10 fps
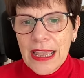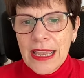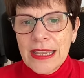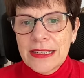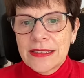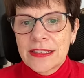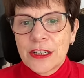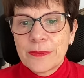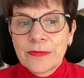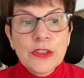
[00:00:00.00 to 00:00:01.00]
And,
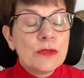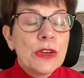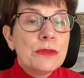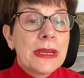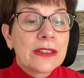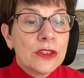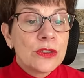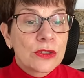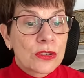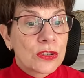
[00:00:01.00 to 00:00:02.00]
um, you know, when you make
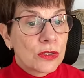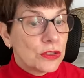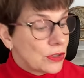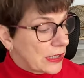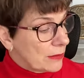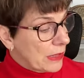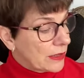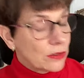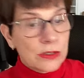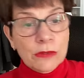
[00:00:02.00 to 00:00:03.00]
notes also, you can
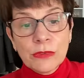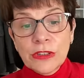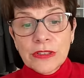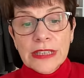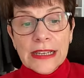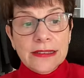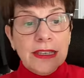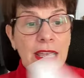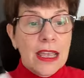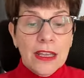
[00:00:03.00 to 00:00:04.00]
make notes with the date.
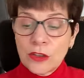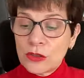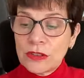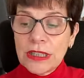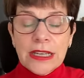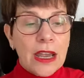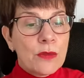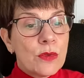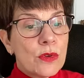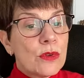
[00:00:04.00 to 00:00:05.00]
Today I
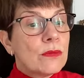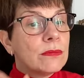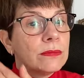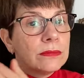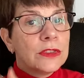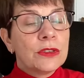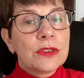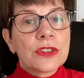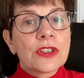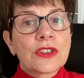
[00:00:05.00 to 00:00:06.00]
wore, you know,
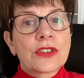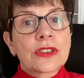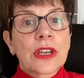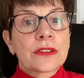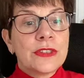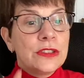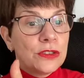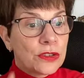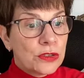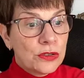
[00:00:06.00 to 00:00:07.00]
such and such outfit.
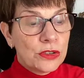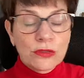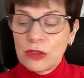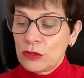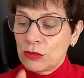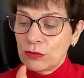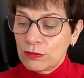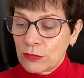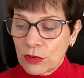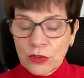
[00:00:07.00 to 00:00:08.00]
So you, you
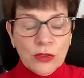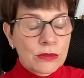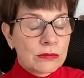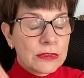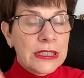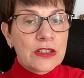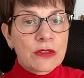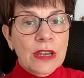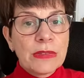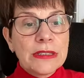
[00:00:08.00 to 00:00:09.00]

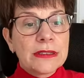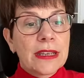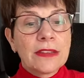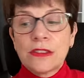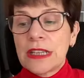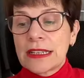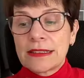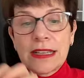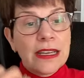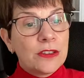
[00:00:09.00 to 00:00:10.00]
describe it, and the next
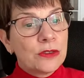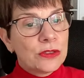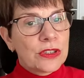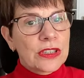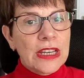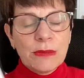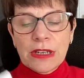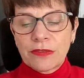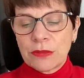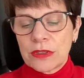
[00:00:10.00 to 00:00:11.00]
day you do the same. And
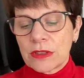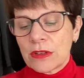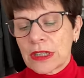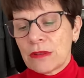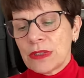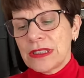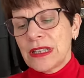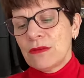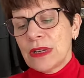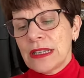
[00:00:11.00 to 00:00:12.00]
afterwards, say, okay, what did
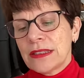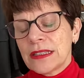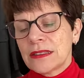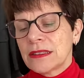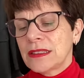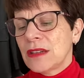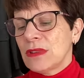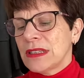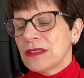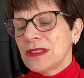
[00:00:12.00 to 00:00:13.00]
I wear that? Did I
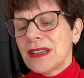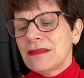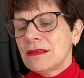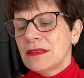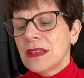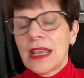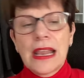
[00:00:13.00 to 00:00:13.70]
wear that again?